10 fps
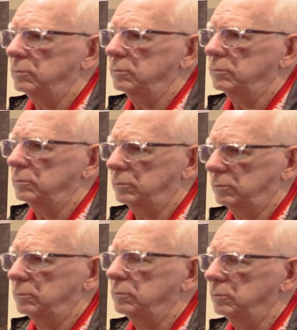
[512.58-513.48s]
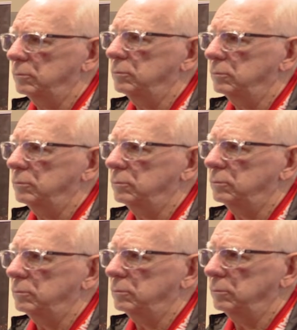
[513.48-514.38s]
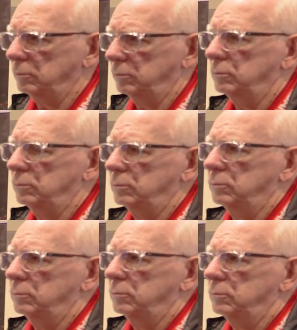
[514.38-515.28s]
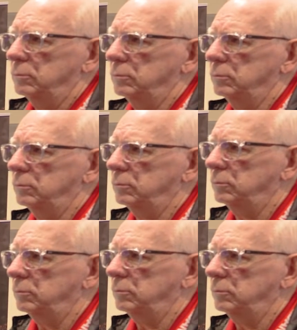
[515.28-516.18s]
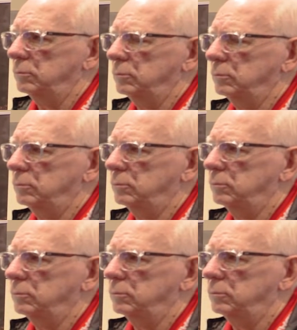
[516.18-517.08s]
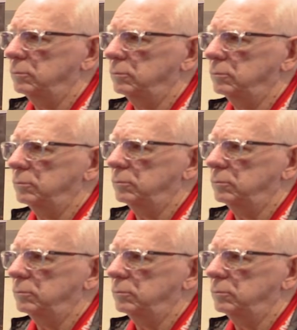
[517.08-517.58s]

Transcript: No words are spoken by the person on screen.